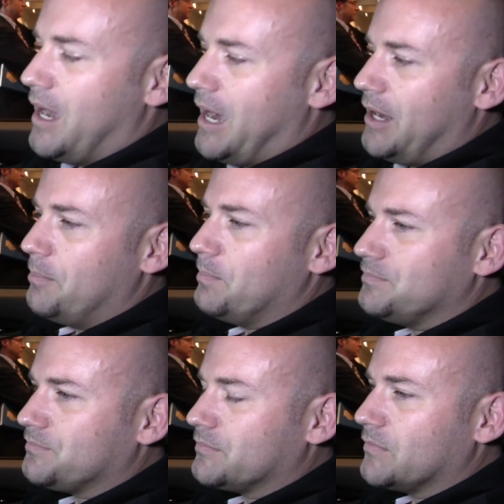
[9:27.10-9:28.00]

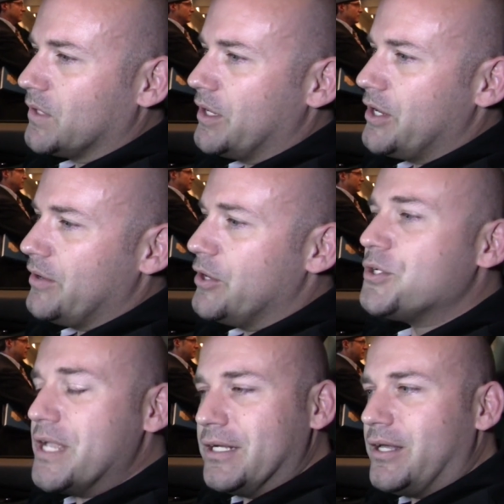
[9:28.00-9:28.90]
Um,
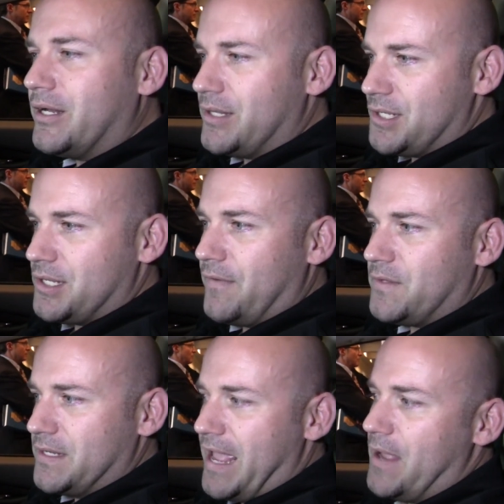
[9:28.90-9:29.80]
you're seeing a lot of this
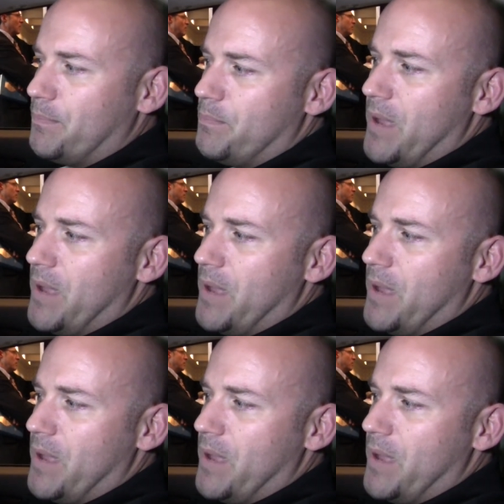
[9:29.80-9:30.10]
stuff today,